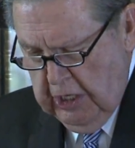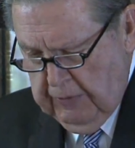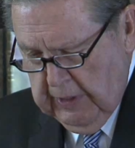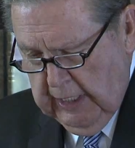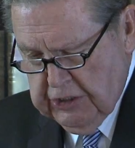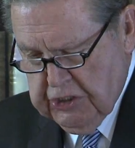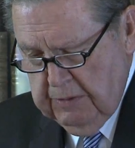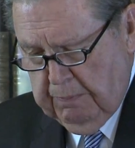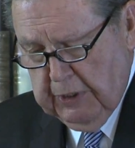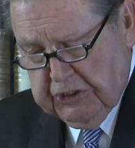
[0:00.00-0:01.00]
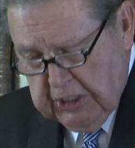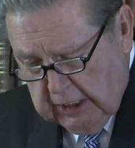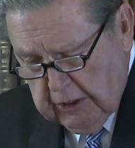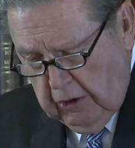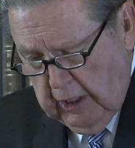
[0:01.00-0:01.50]
on religion,
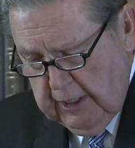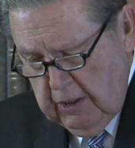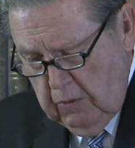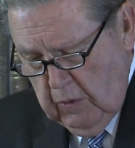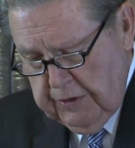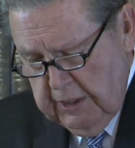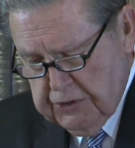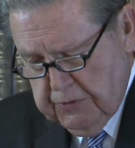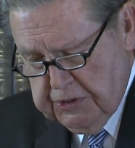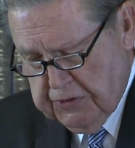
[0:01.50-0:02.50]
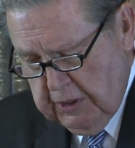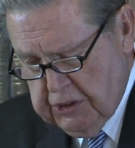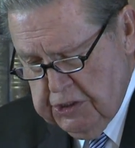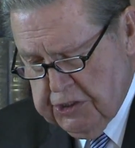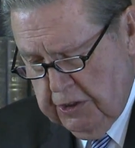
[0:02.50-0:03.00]
particularly when these
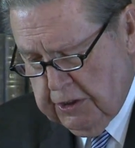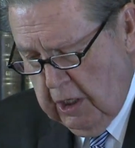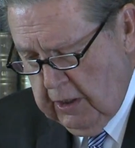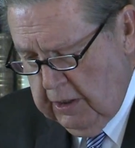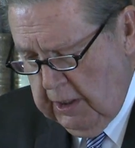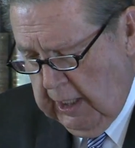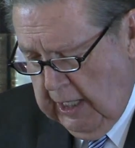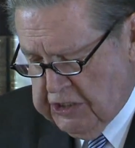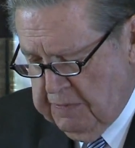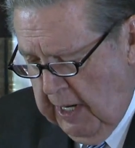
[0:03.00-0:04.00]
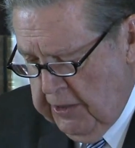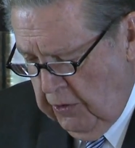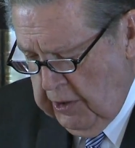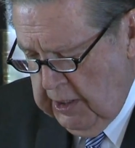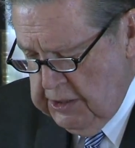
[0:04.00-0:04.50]
restrictions are targeted against
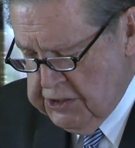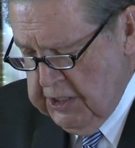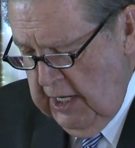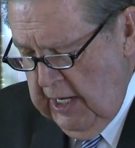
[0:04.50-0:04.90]
minorities,